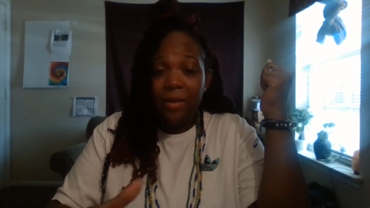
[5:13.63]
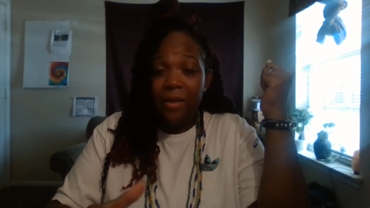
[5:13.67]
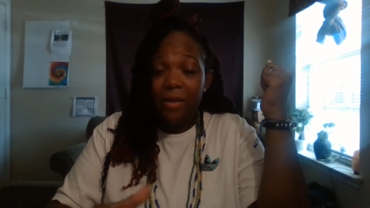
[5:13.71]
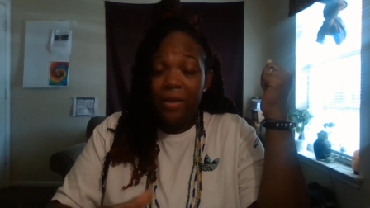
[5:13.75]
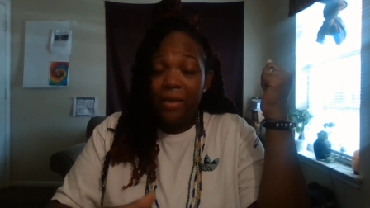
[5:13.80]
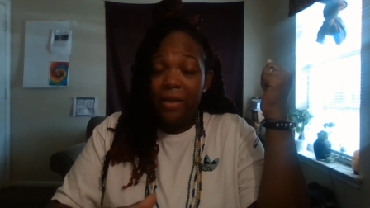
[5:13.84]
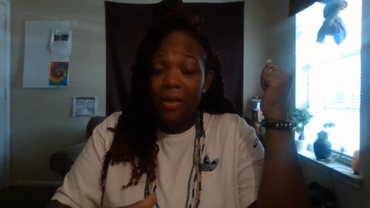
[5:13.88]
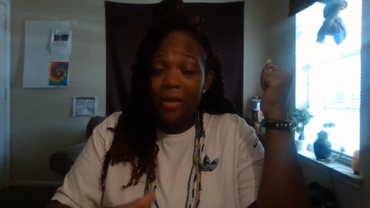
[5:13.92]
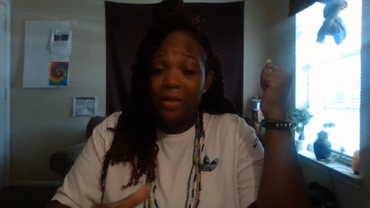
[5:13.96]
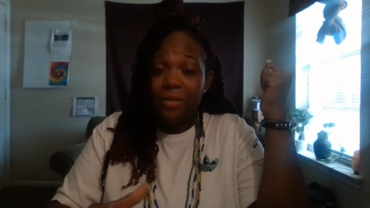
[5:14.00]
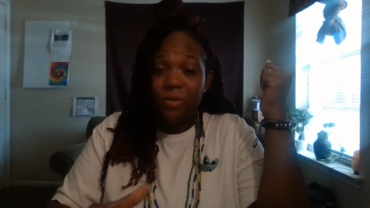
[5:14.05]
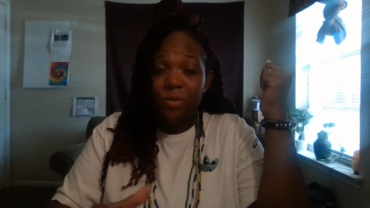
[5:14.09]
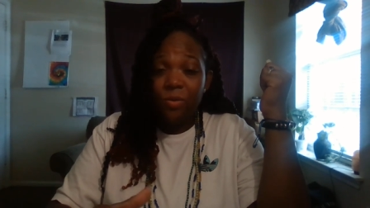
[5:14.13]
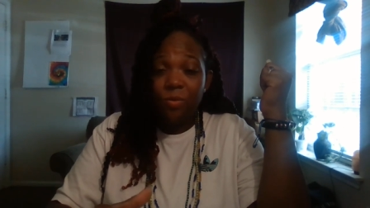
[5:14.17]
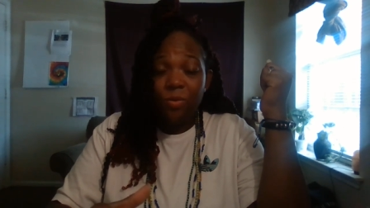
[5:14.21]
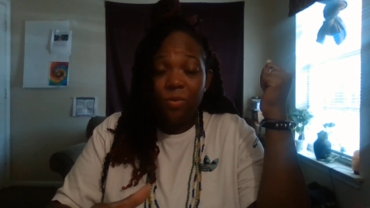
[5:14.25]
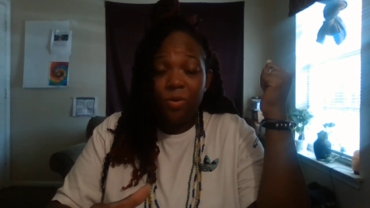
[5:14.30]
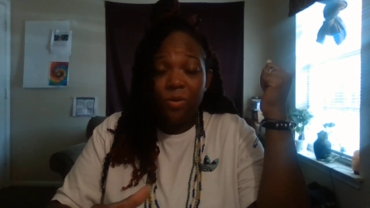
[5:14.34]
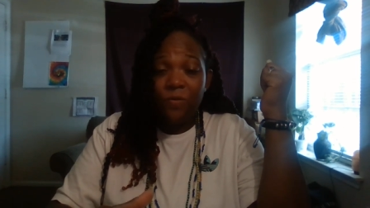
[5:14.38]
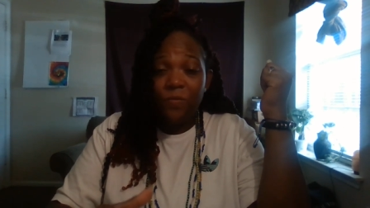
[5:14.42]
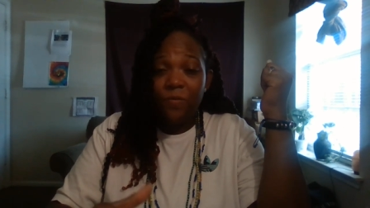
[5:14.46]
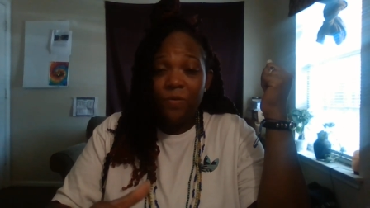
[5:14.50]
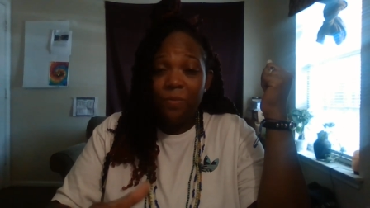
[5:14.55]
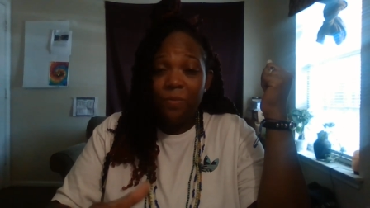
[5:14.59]
There's a
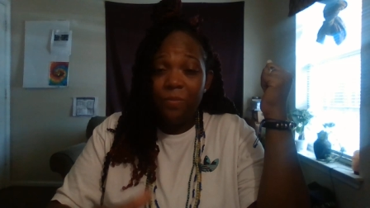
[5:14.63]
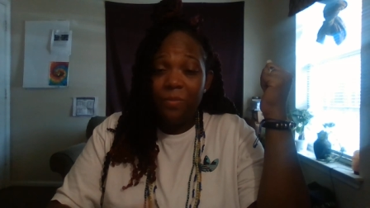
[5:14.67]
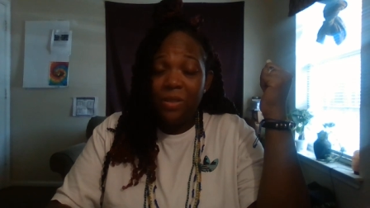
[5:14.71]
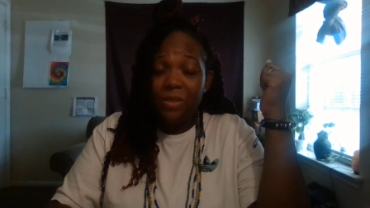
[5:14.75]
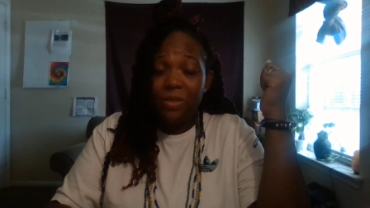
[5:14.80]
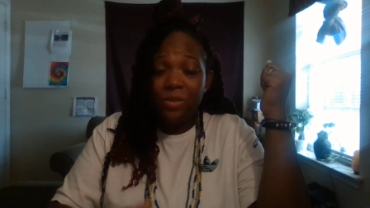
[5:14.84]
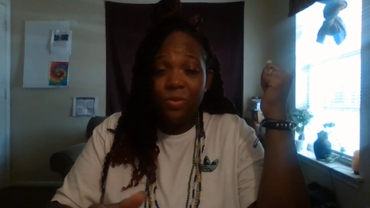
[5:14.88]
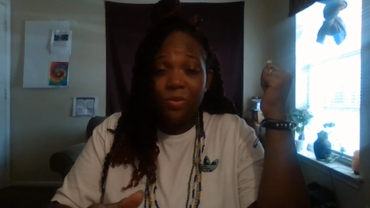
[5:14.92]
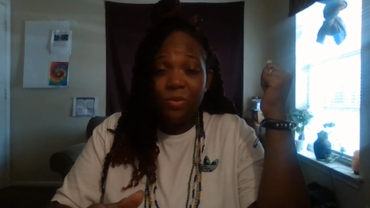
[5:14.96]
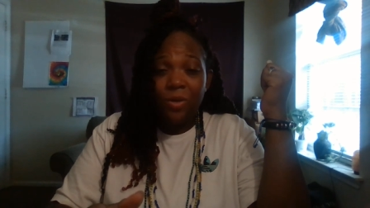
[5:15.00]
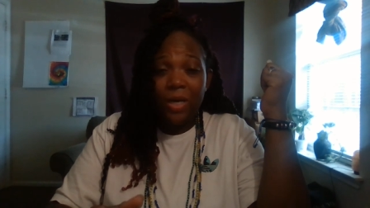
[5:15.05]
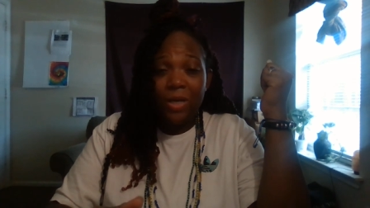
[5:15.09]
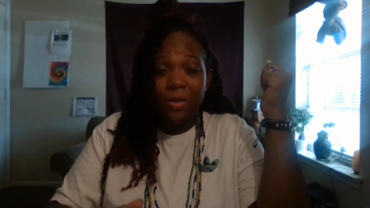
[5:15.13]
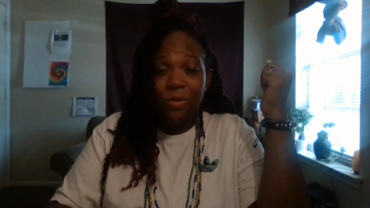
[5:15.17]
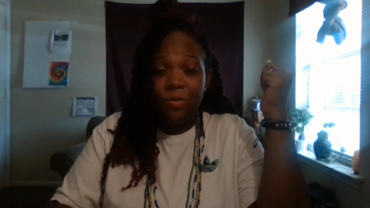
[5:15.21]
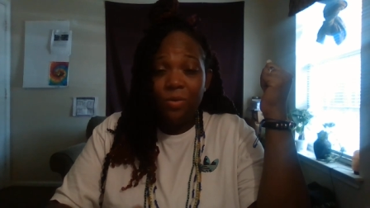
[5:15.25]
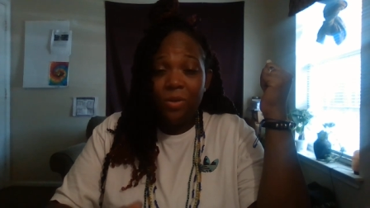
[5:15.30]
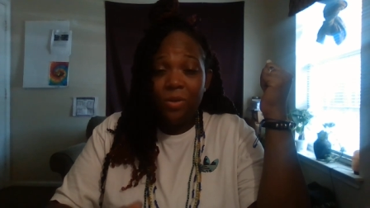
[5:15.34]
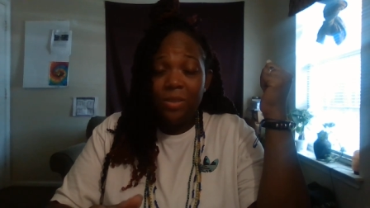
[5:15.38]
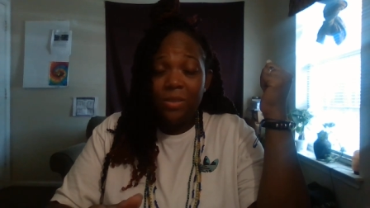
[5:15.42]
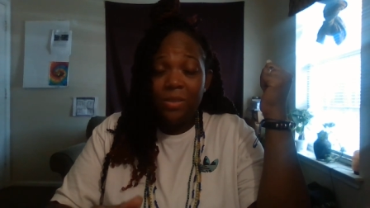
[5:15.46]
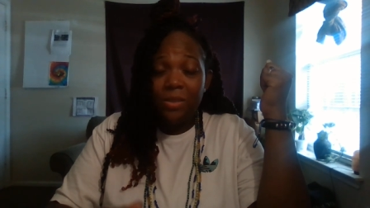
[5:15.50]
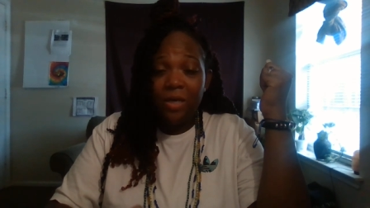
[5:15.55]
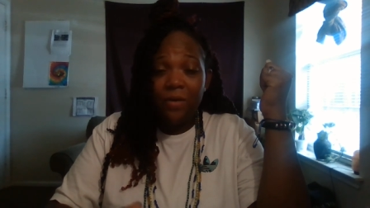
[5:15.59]
word for me, so I know
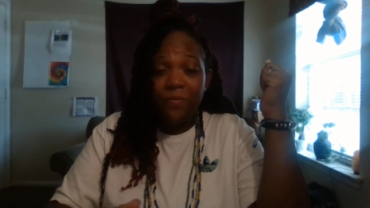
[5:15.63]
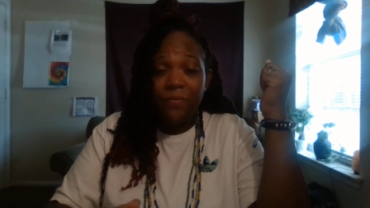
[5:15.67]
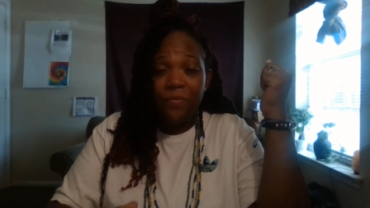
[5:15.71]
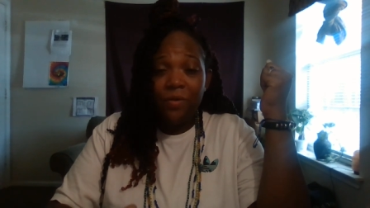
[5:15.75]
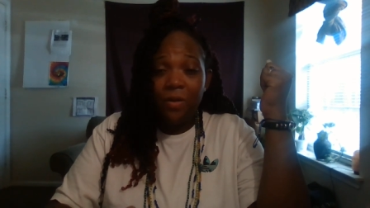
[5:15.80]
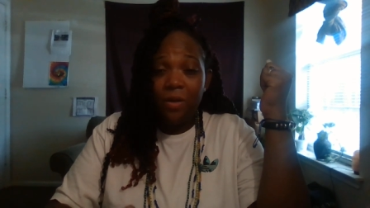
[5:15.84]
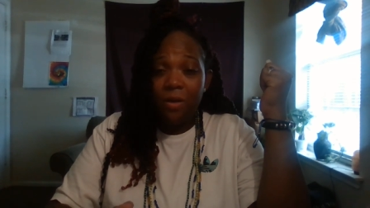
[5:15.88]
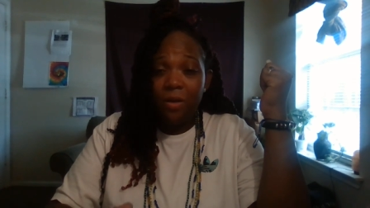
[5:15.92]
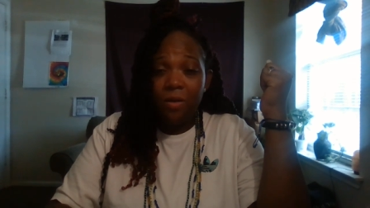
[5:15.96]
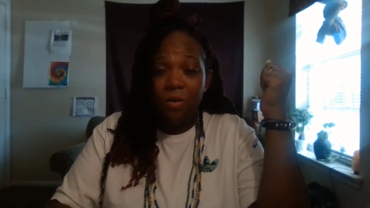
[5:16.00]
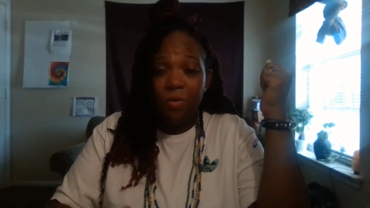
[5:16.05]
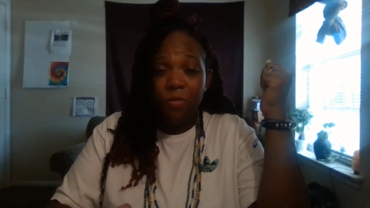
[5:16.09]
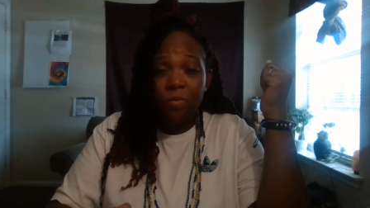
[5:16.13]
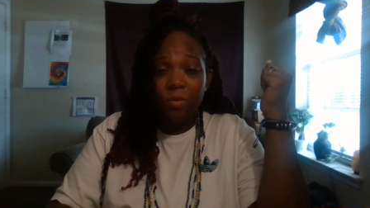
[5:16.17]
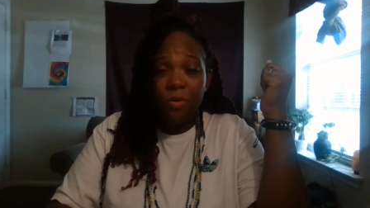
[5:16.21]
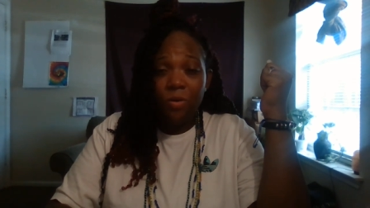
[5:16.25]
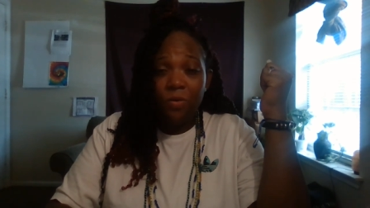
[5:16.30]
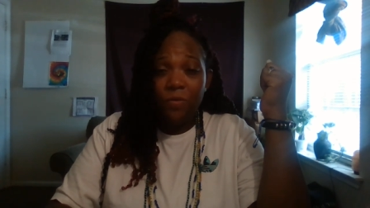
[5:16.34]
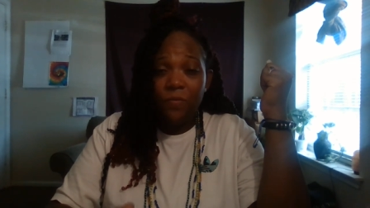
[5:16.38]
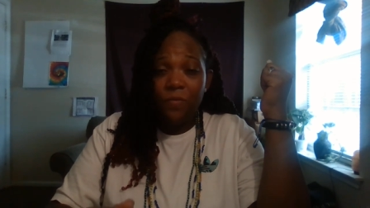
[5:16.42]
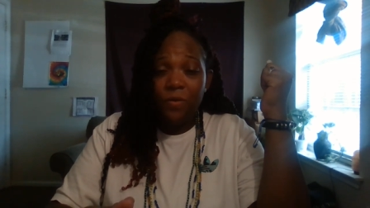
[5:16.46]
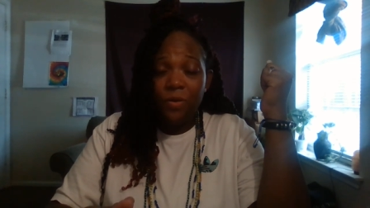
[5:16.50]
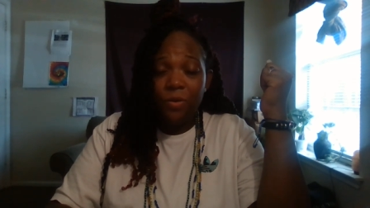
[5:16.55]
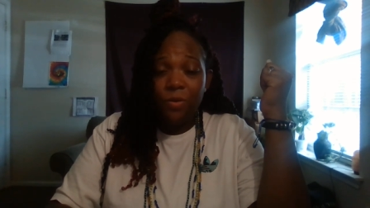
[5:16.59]
it's definitely a
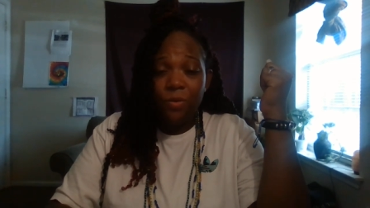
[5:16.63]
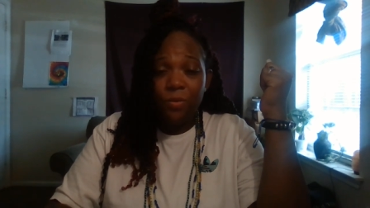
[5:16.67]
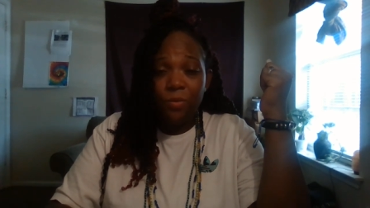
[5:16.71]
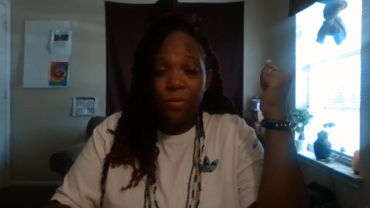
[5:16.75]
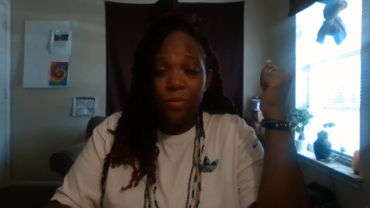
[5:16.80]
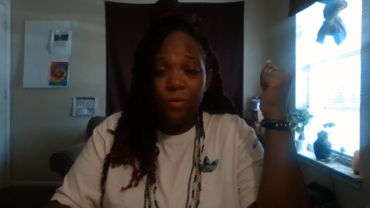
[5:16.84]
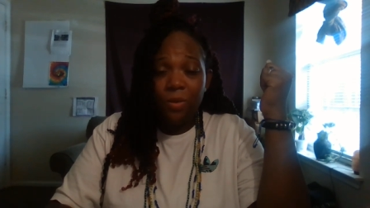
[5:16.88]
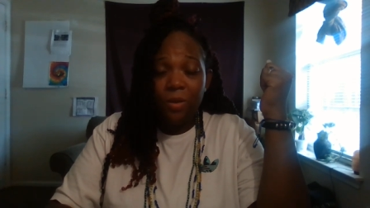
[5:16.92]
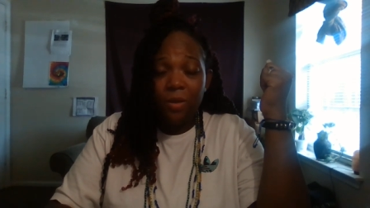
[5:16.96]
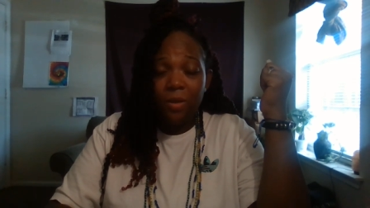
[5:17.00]
word for you.